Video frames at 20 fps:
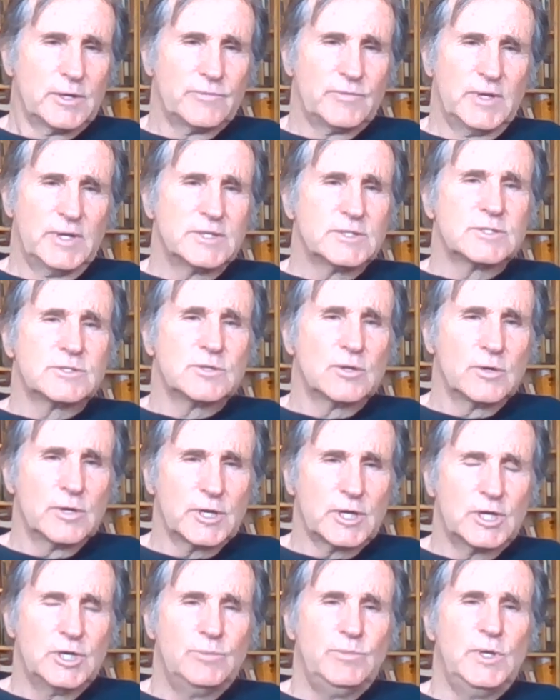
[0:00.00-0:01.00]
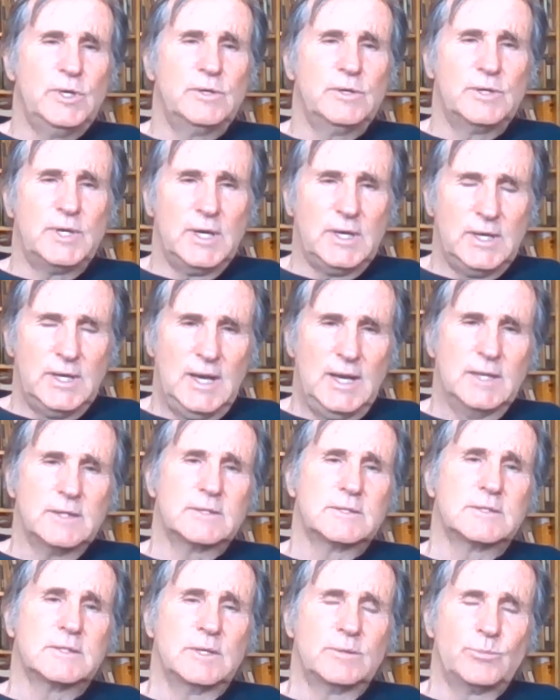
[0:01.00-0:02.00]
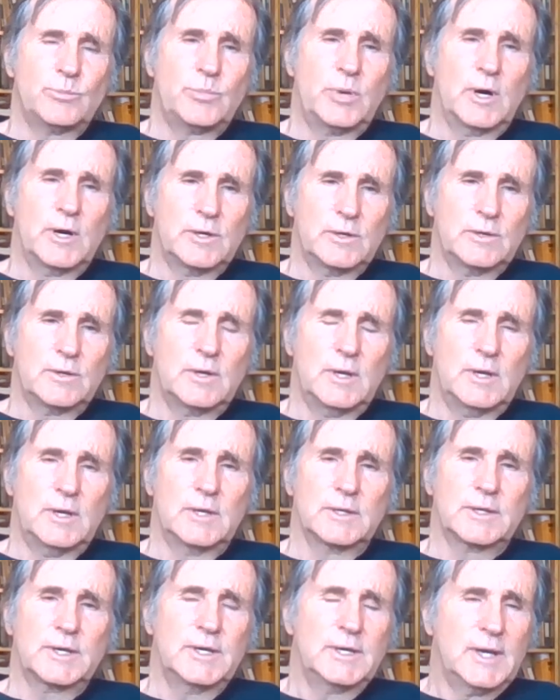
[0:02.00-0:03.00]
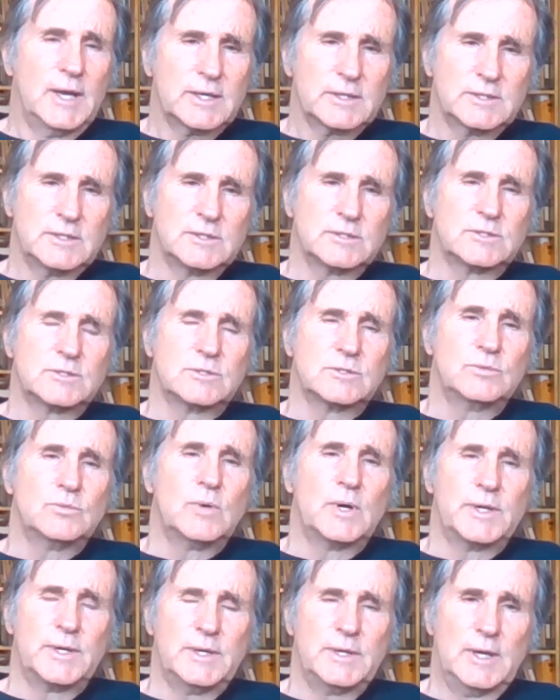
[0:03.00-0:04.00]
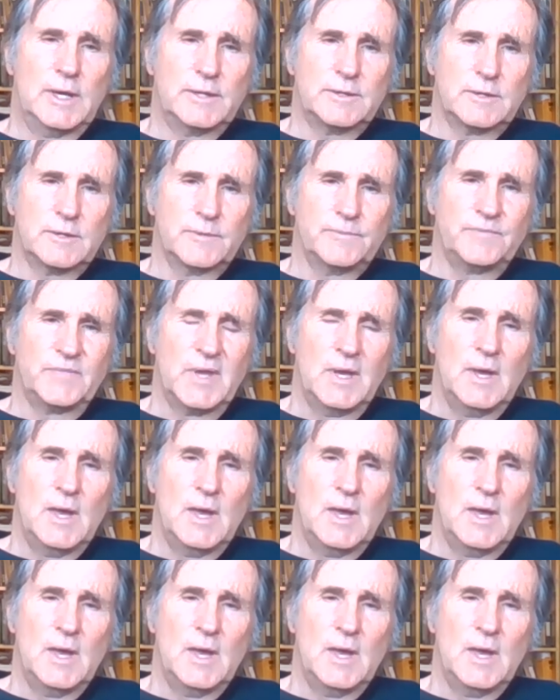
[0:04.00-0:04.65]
a historic community, knit and connected to one another.